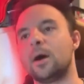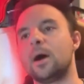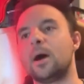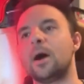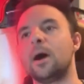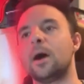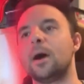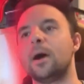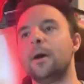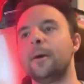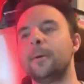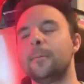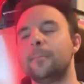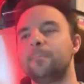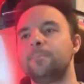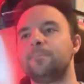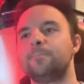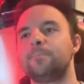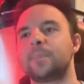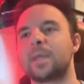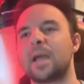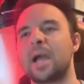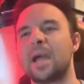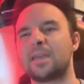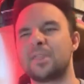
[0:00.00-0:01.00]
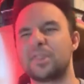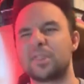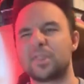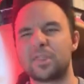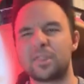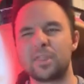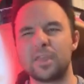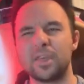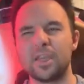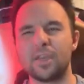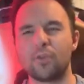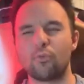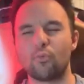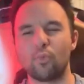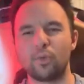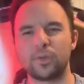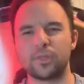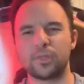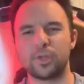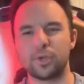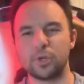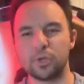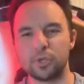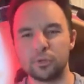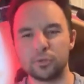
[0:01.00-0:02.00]
I think
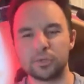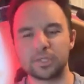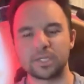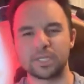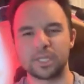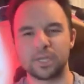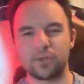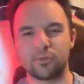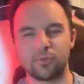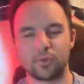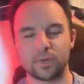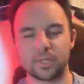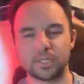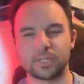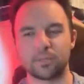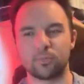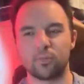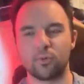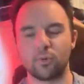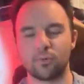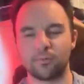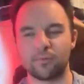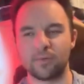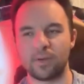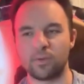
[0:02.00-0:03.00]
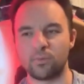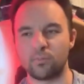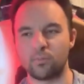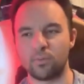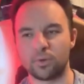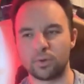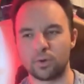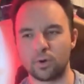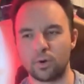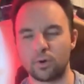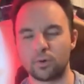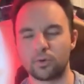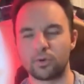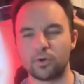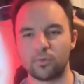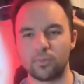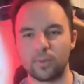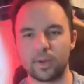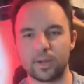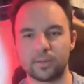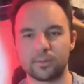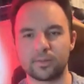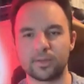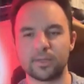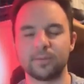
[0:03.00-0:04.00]
with the new Synchron support, if I recall
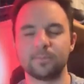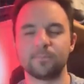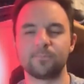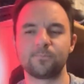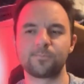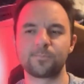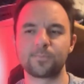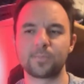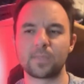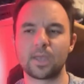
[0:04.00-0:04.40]
correctly,